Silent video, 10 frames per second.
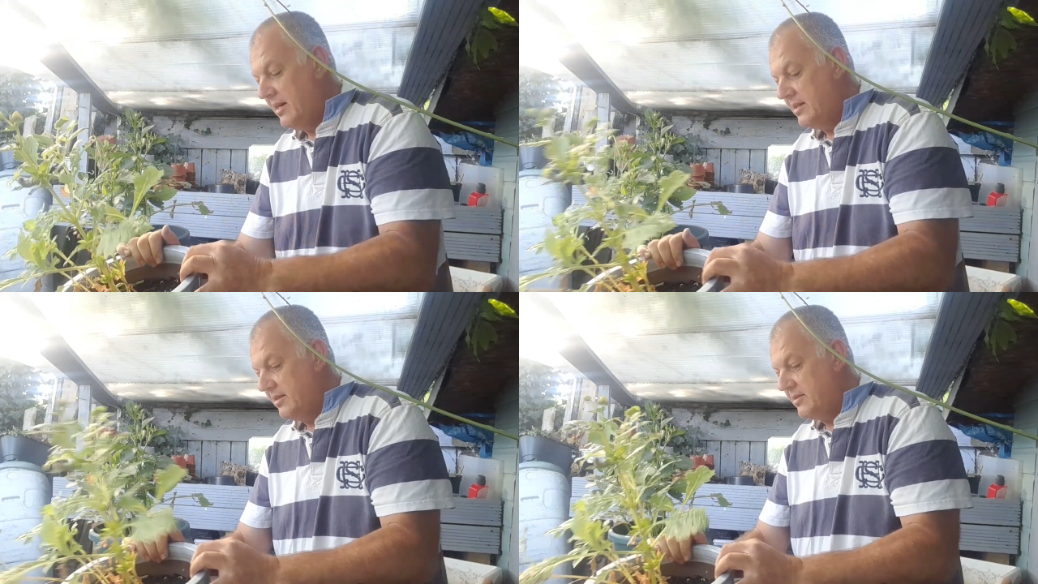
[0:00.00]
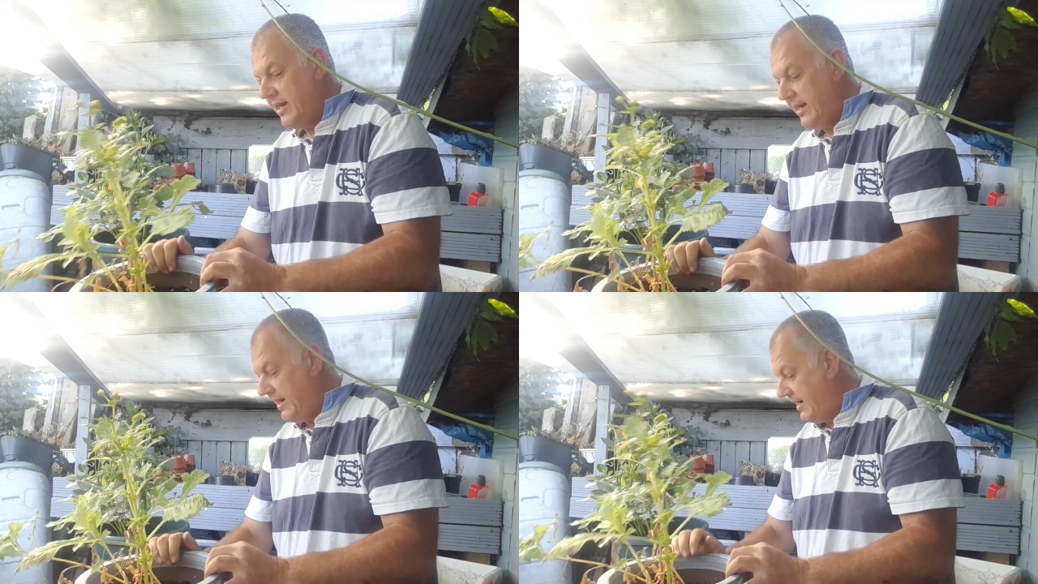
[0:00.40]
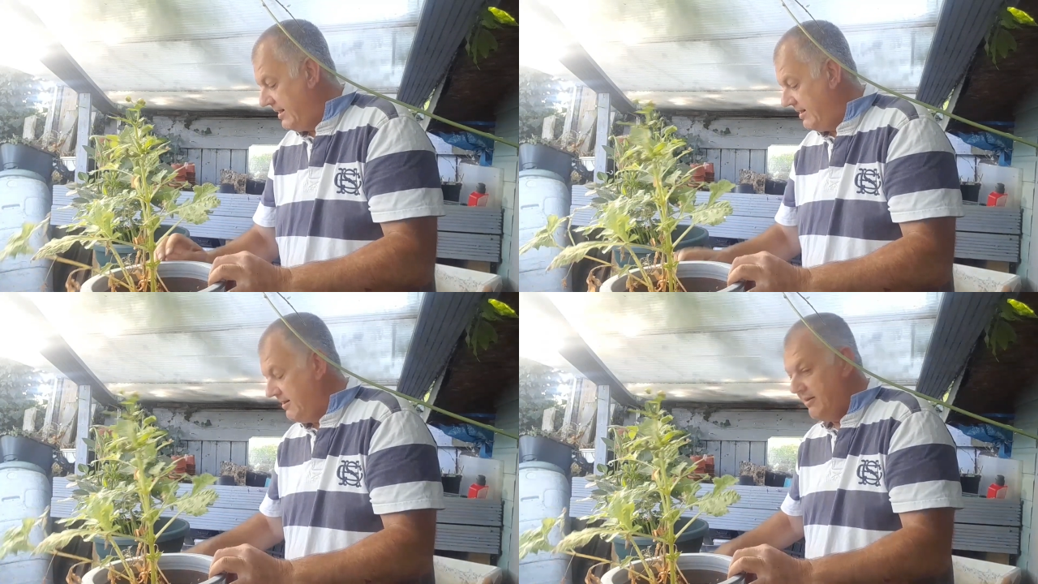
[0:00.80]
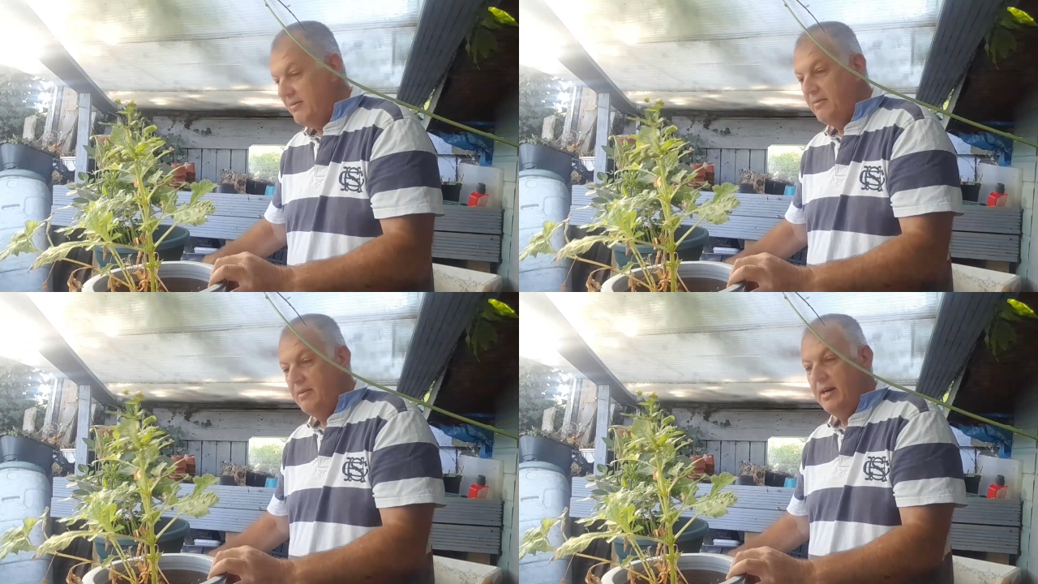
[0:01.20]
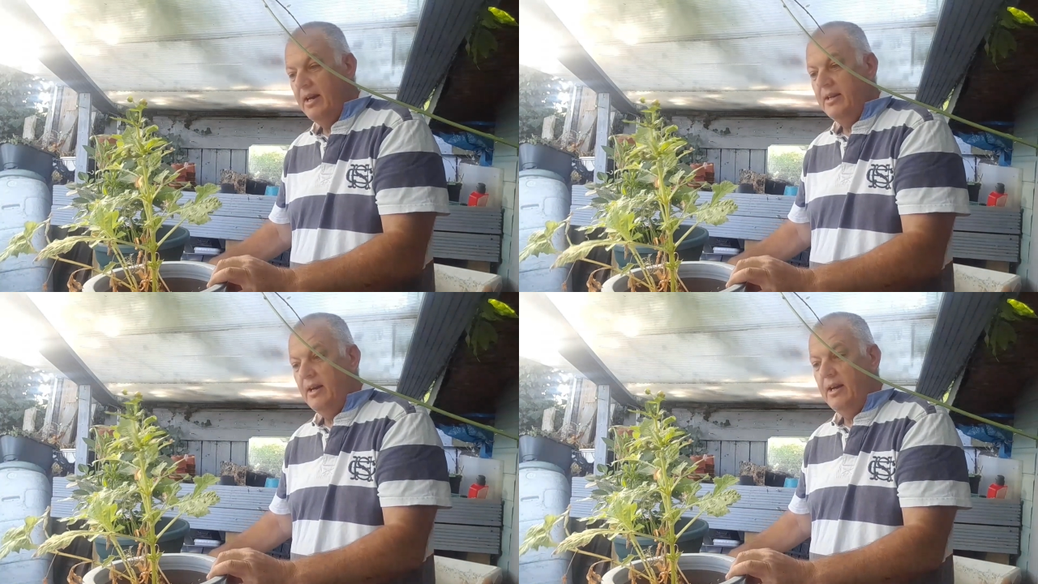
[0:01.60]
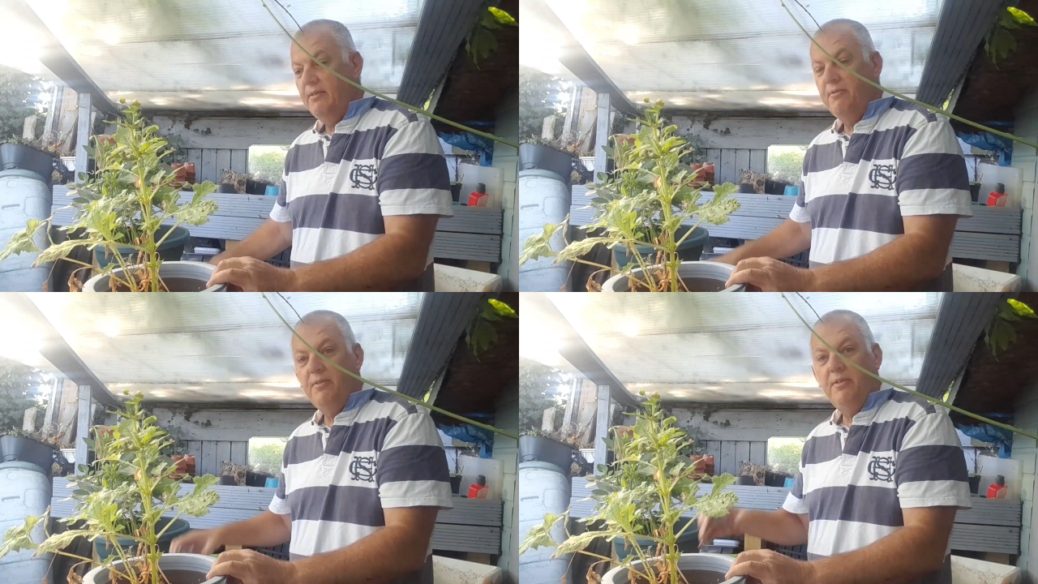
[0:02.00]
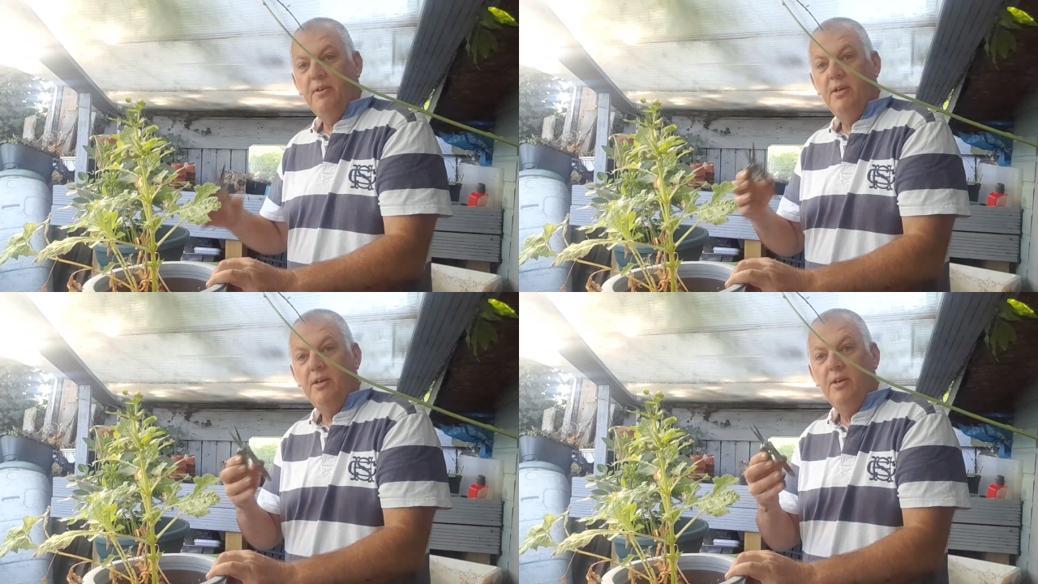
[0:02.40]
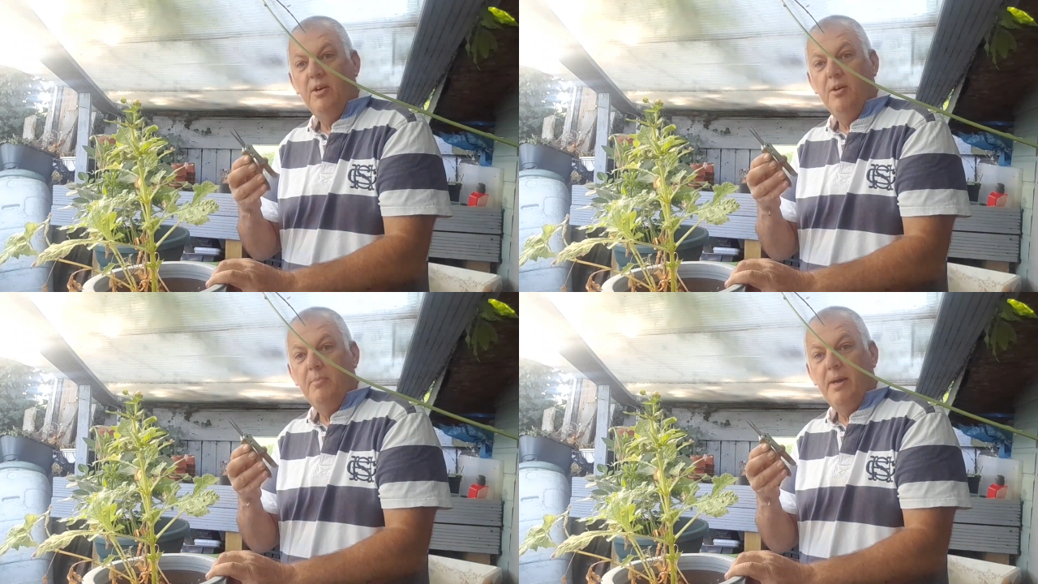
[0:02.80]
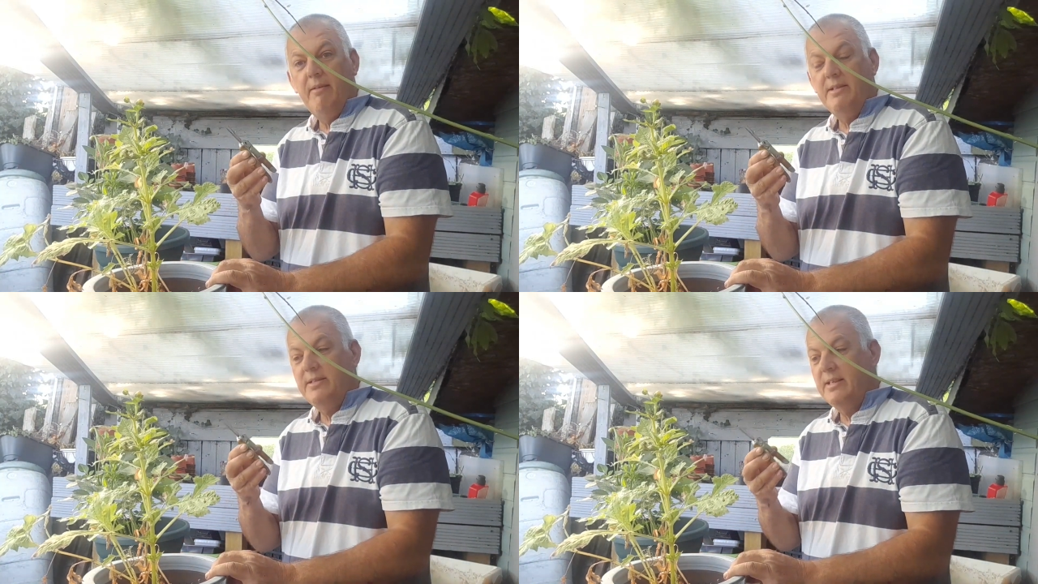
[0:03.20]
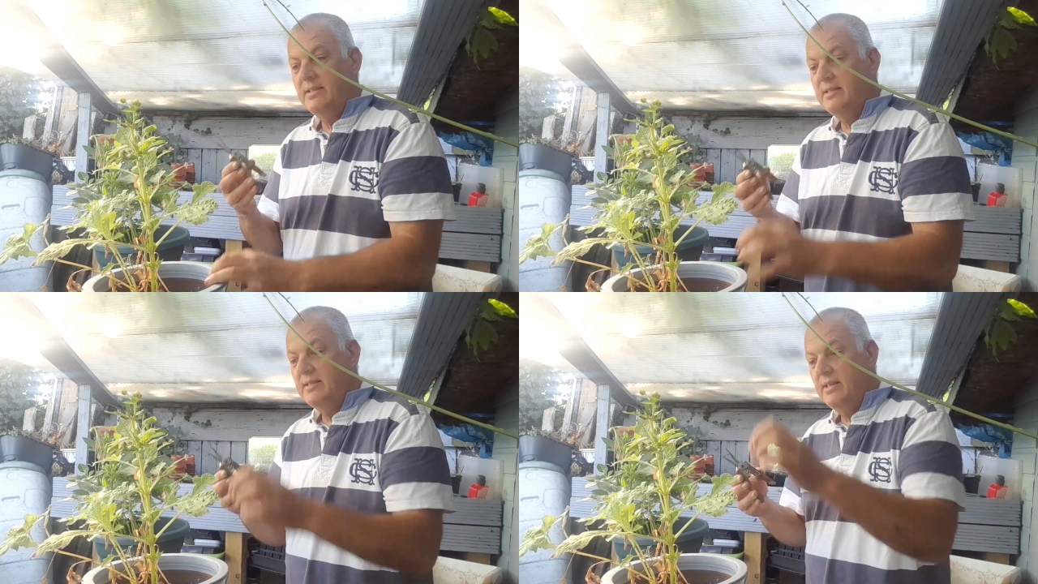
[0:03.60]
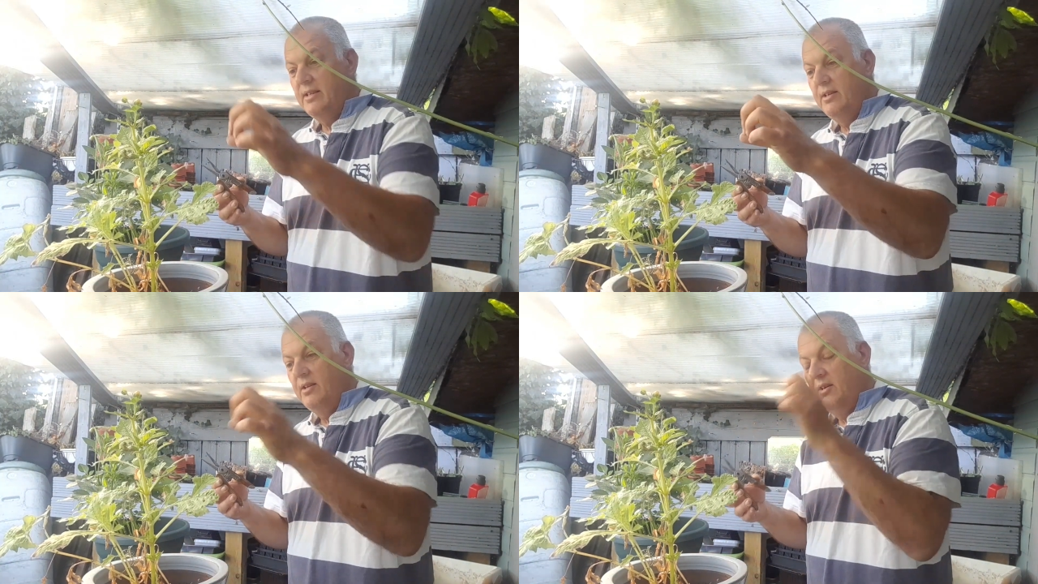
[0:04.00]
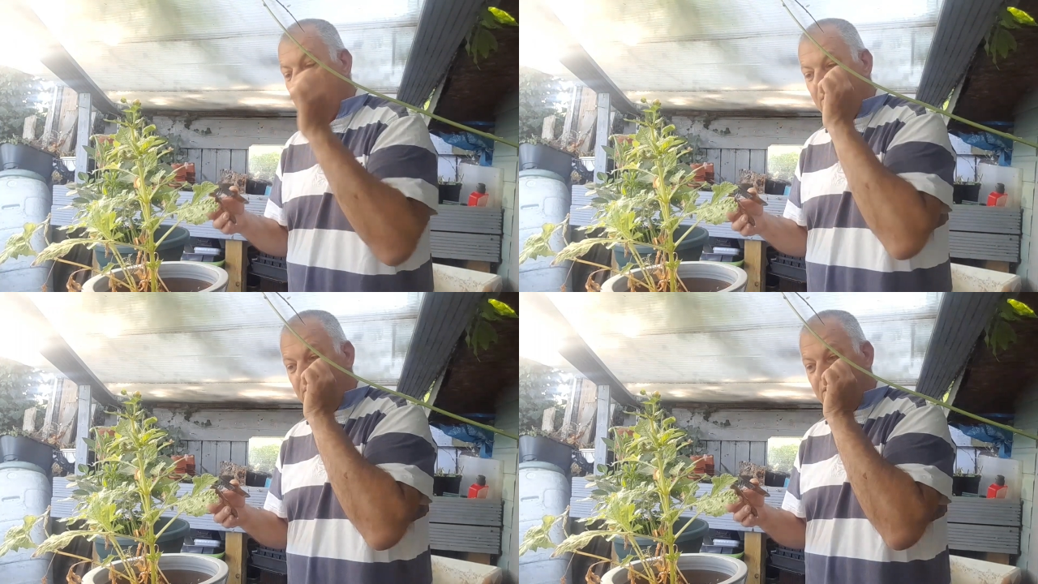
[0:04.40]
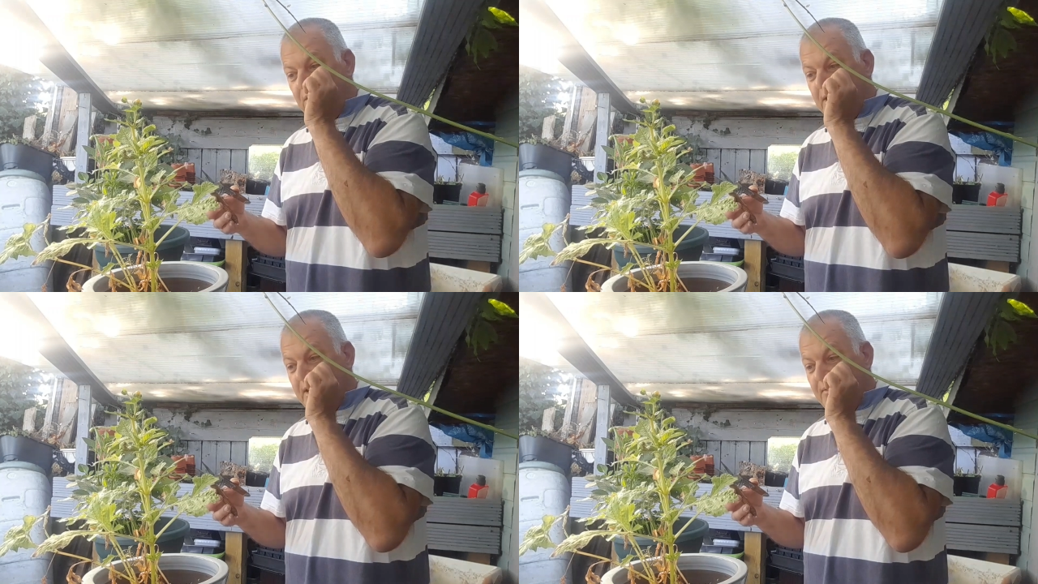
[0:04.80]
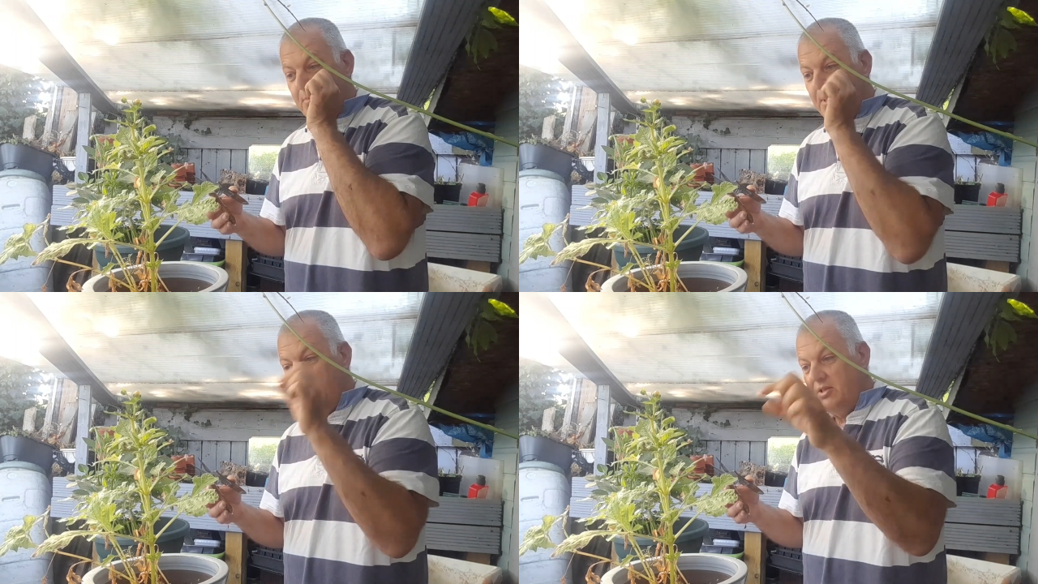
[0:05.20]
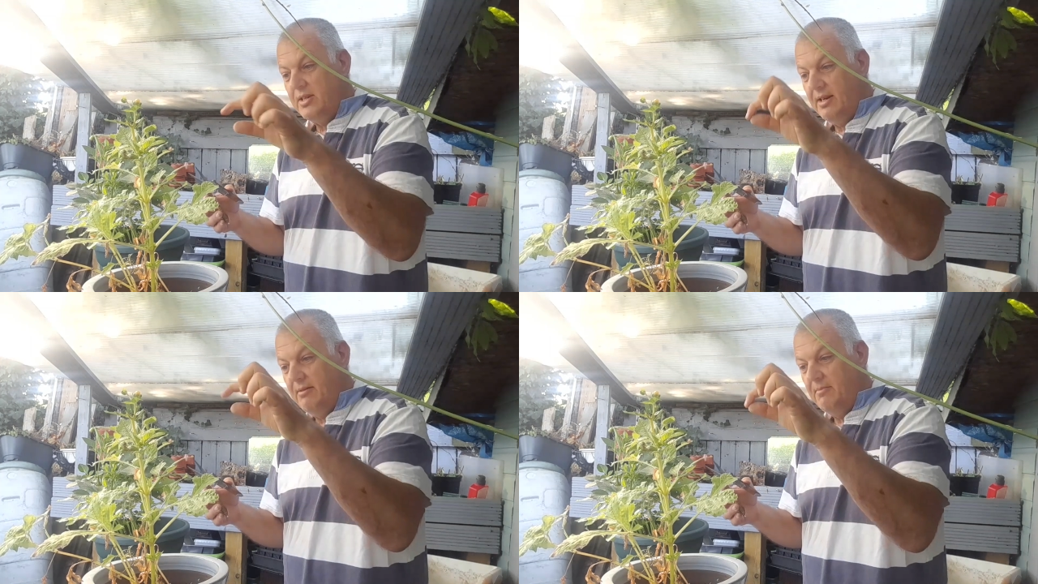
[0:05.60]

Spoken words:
So taking a knife, a pair of scissors, or you could even pinch it,